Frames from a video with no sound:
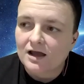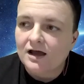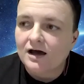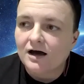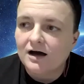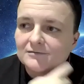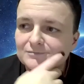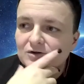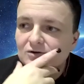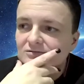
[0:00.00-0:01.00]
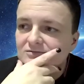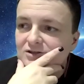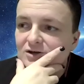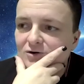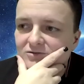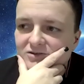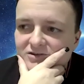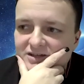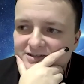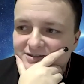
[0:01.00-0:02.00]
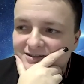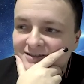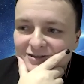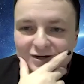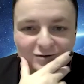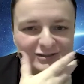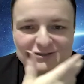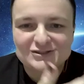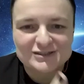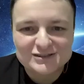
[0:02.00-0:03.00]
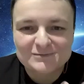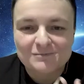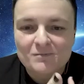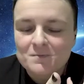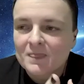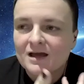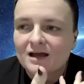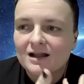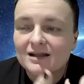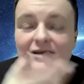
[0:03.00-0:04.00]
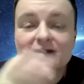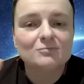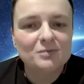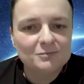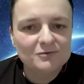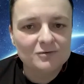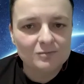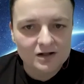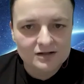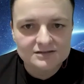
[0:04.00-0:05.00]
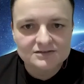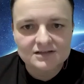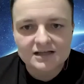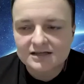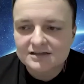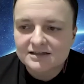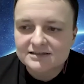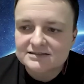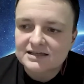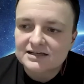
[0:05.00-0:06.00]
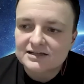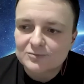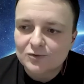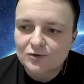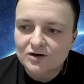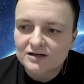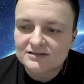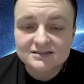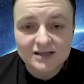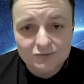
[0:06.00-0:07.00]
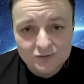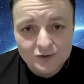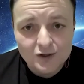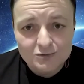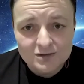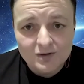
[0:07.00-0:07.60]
all the greatest. It's just like people from Balkans. Like they say, the more south you go in the